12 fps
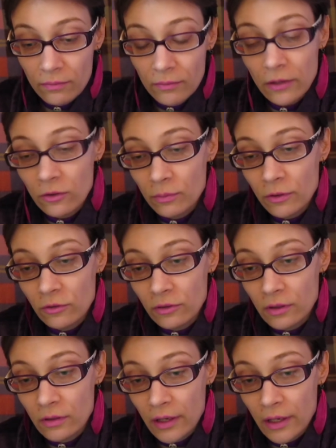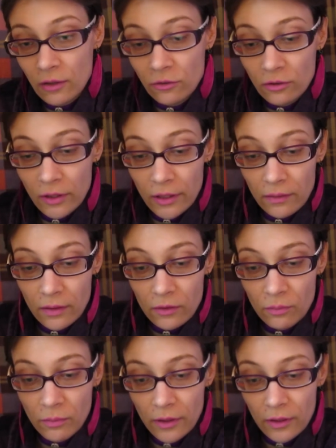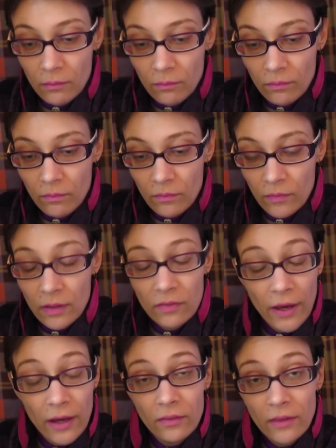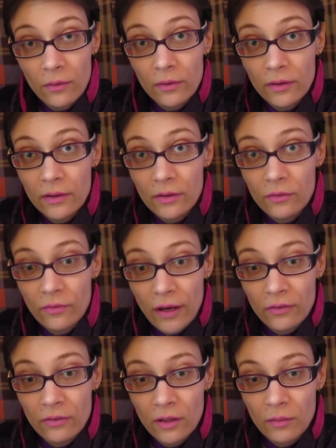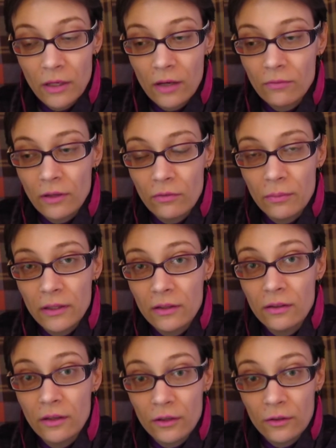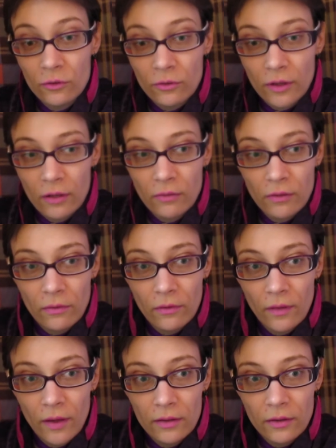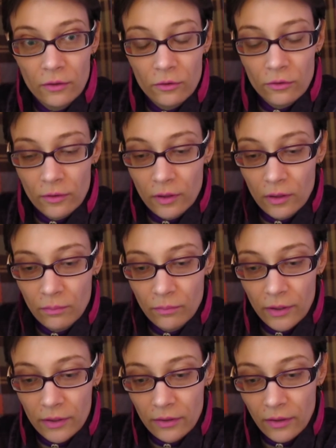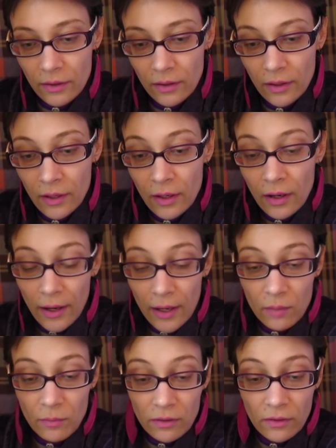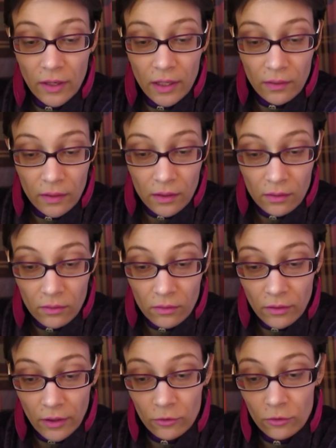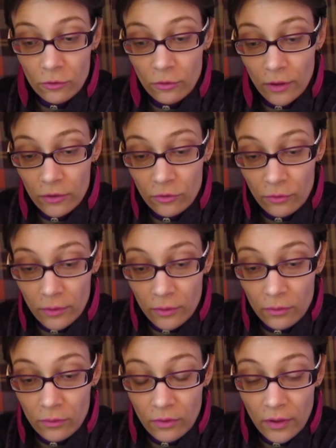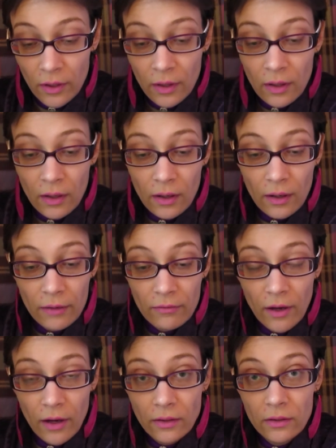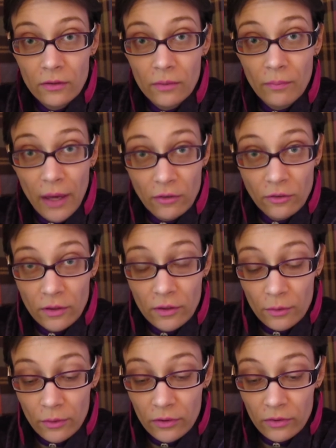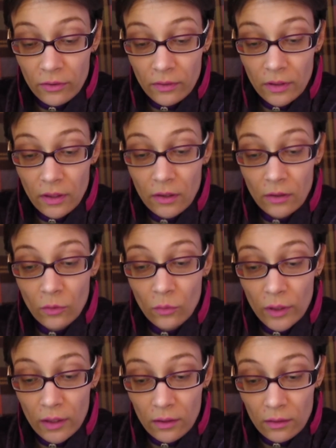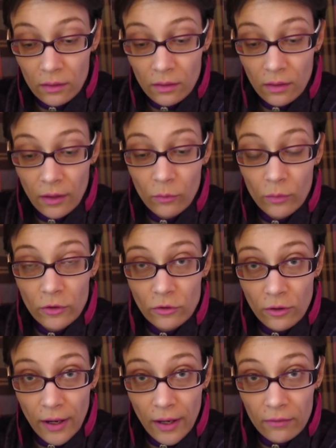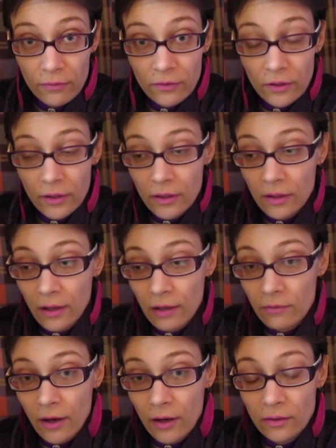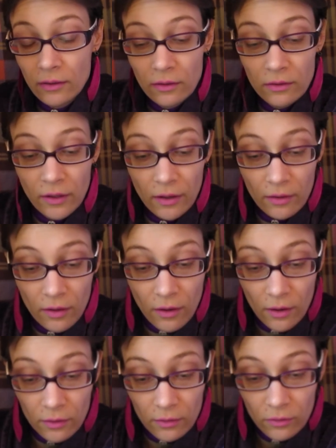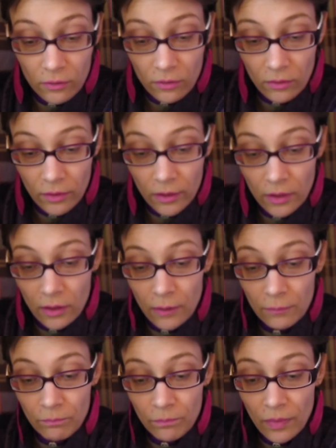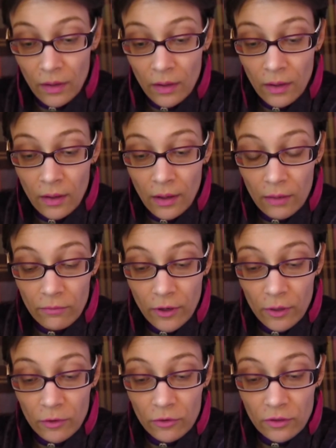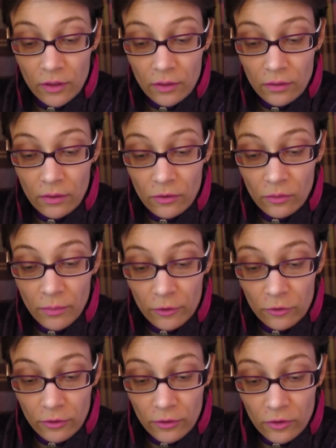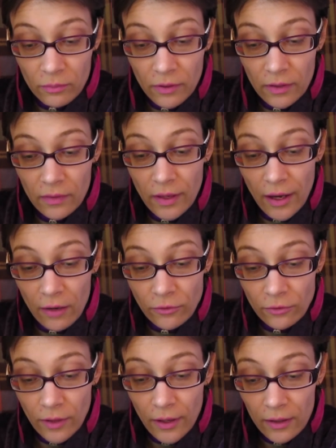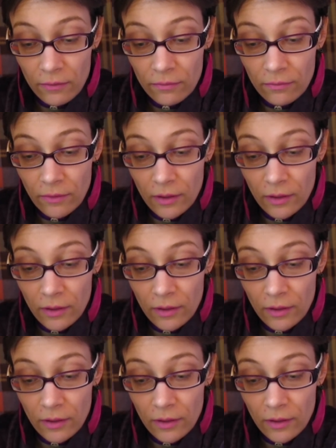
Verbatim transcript: Not so much into the ancient aliens, but it, that, that really does fascinate me. I've never been into history. I've never liked history, but, uh, I am into aliens, extraterrestrials. Uh, I've gotten into magic here recently, Wiccan and witchcraft. Uh, I've gotten into tarot cards. Uh, I'm very much into spiritualism and the afterlife.